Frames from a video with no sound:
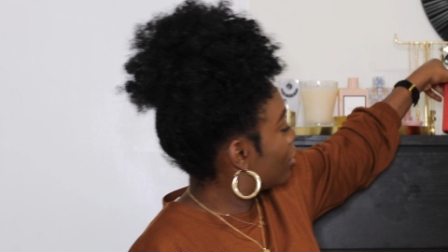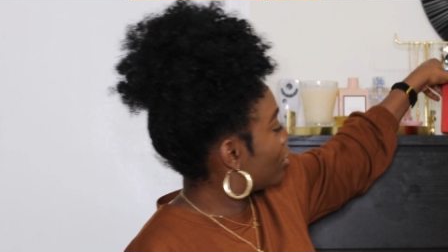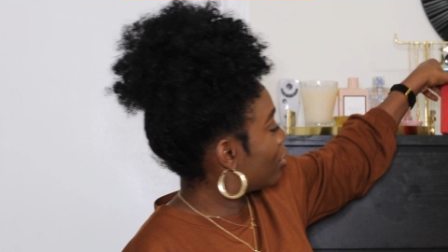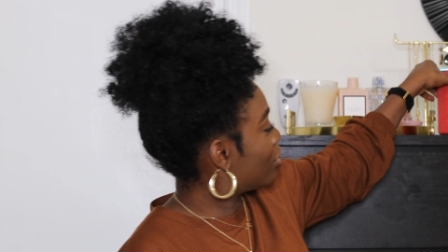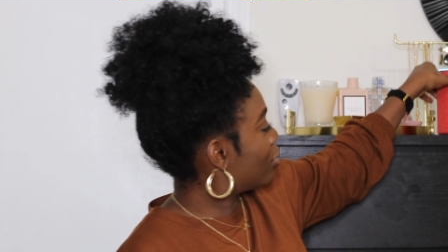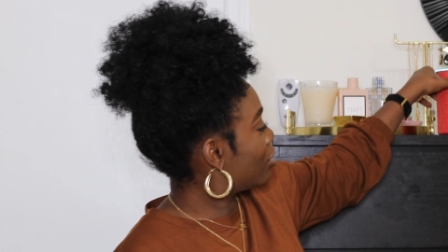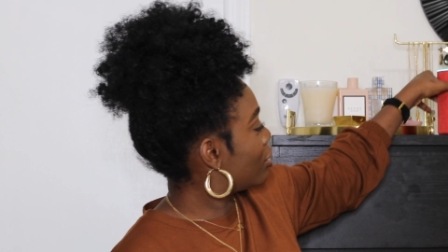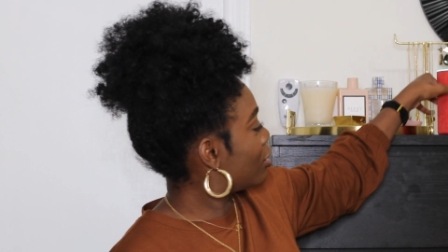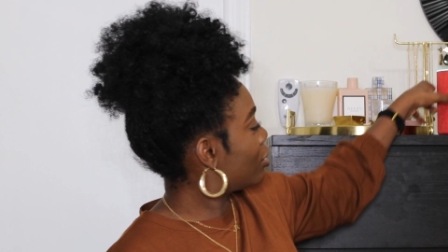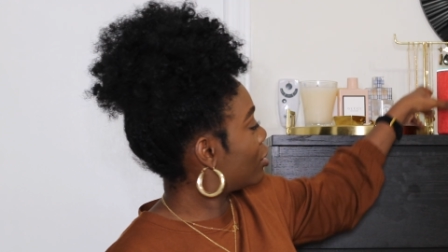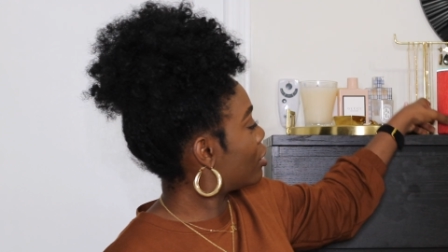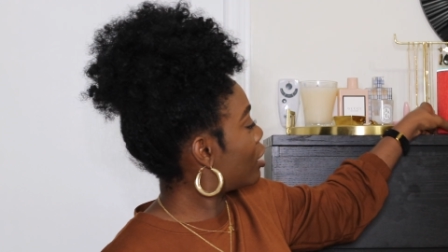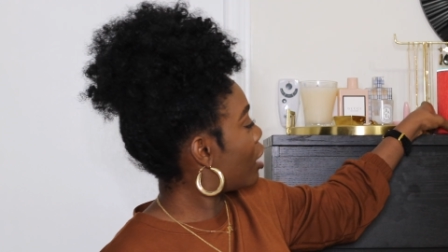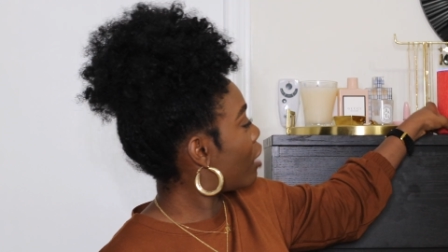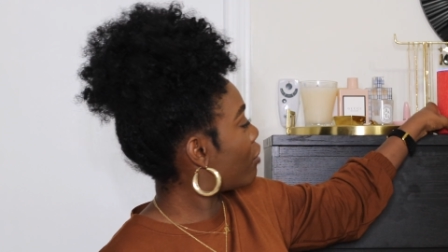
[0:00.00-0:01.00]
know that
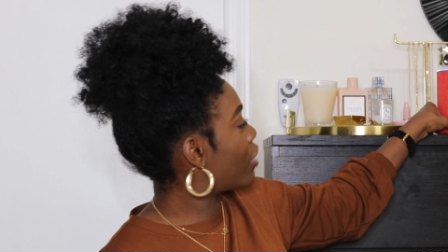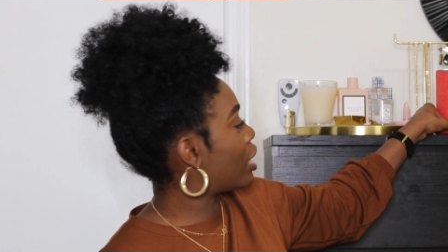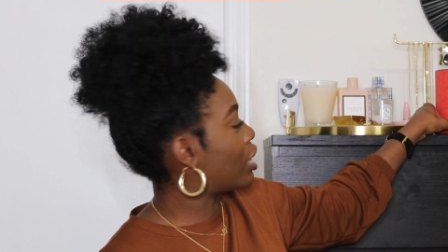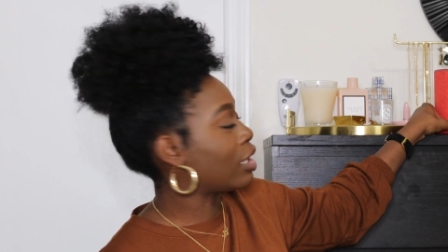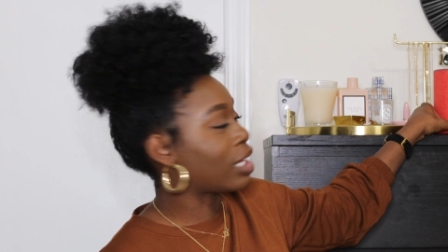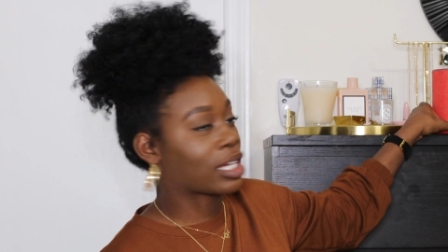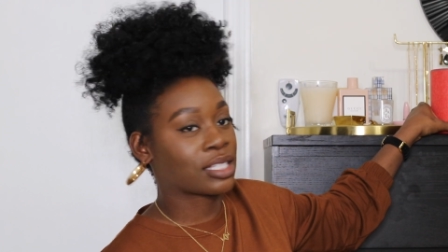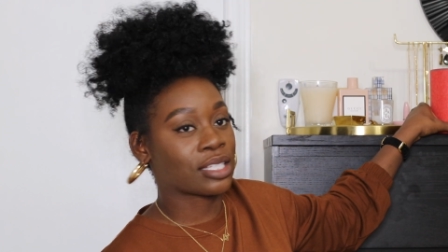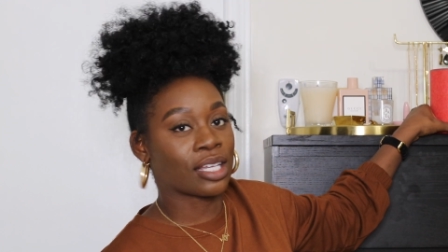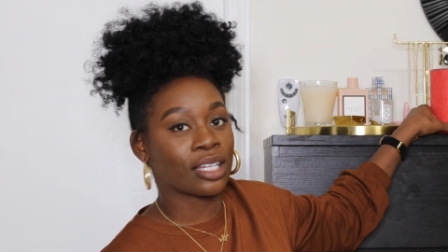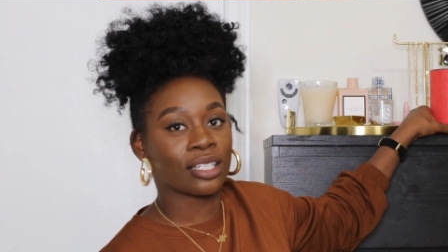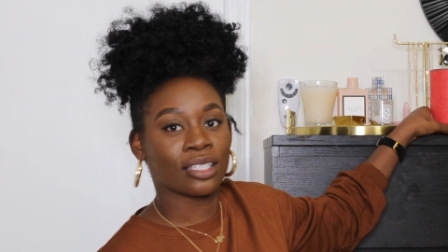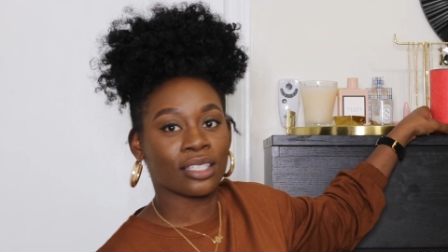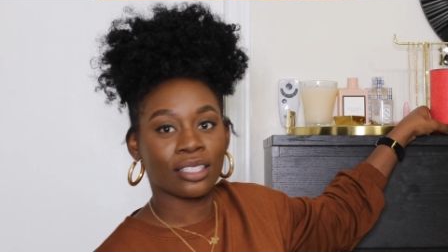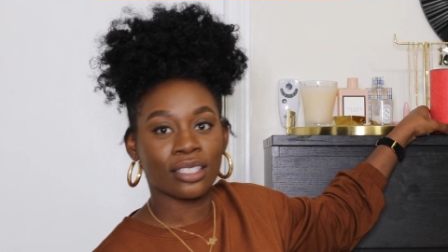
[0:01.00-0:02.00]
one all right alexa